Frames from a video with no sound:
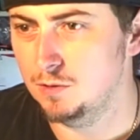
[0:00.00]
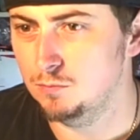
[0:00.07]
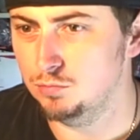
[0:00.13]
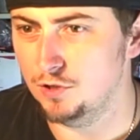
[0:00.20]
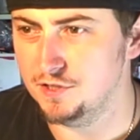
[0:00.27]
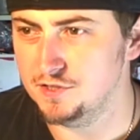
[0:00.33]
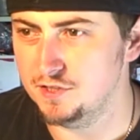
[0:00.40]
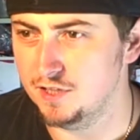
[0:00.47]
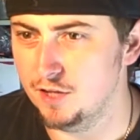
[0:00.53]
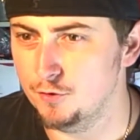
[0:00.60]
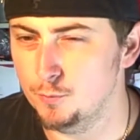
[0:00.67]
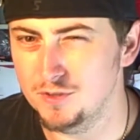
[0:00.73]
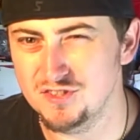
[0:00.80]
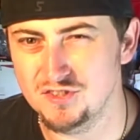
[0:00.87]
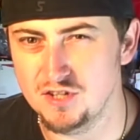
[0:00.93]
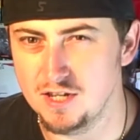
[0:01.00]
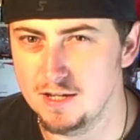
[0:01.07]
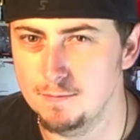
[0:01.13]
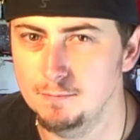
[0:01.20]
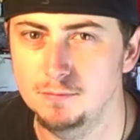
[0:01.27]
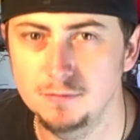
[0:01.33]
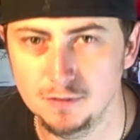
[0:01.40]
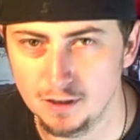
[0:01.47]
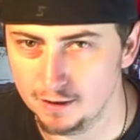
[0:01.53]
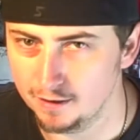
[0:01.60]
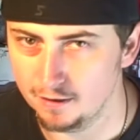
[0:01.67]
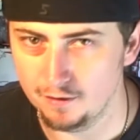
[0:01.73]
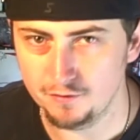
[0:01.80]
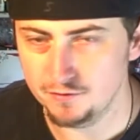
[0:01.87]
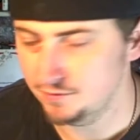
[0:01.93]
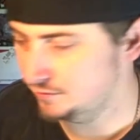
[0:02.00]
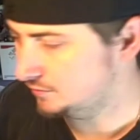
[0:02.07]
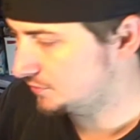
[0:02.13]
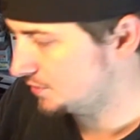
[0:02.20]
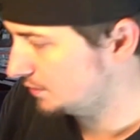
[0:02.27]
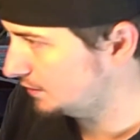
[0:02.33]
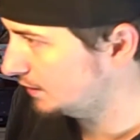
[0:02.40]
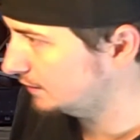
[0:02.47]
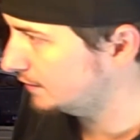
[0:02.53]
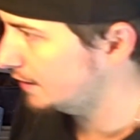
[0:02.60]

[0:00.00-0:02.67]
press together with steam, I guess, or something like